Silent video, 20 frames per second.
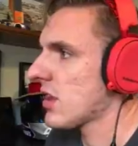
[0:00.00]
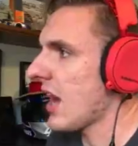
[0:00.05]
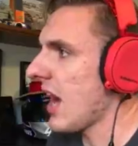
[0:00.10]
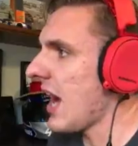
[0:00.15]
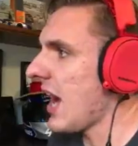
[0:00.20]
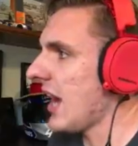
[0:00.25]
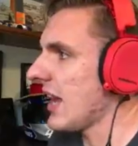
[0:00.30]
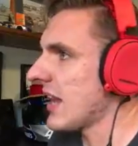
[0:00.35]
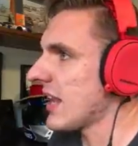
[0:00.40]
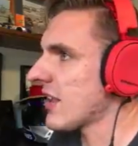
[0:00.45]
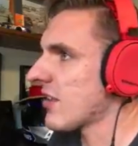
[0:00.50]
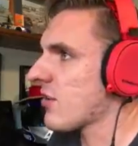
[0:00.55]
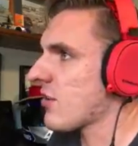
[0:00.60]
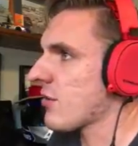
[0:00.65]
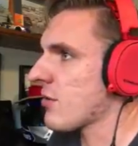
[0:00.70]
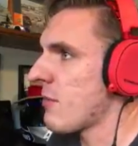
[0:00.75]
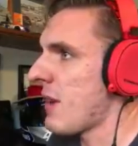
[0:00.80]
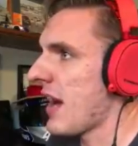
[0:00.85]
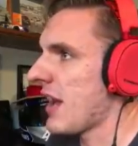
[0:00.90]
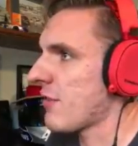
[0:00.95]
God,
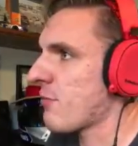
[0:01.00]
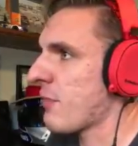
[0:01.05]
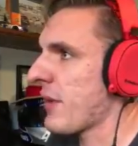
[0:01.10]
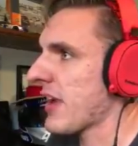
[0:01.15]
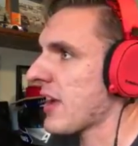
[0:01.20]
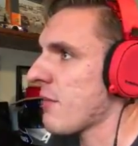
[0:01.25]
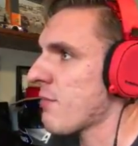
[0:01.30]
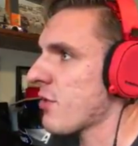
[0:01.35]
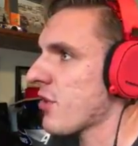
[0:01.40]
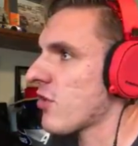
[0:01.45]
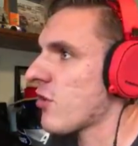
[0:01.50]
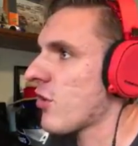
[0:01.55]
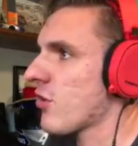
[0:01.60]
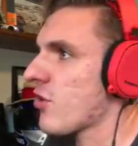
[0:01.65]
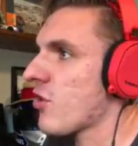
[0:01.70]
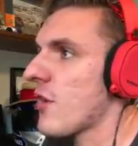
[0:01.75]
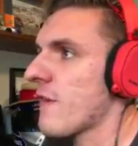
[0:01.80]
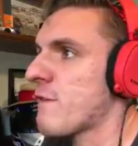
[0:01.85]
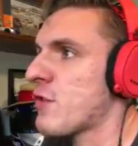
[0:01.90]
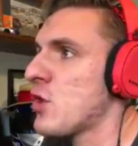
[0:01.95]
come on, pick up.
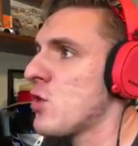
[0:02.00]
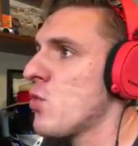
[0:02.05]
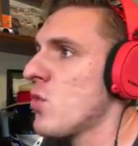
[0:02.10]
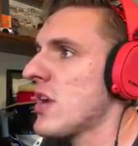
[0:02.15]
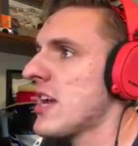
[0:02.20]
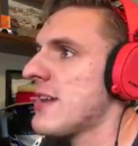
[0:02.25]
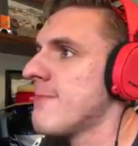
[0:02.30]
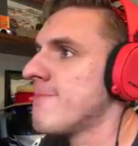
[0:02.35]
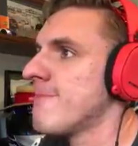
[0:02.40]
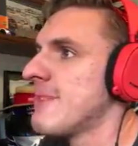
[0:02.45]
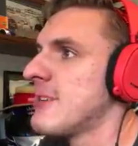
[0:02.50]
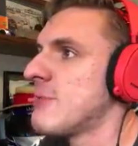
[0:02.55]
If you hit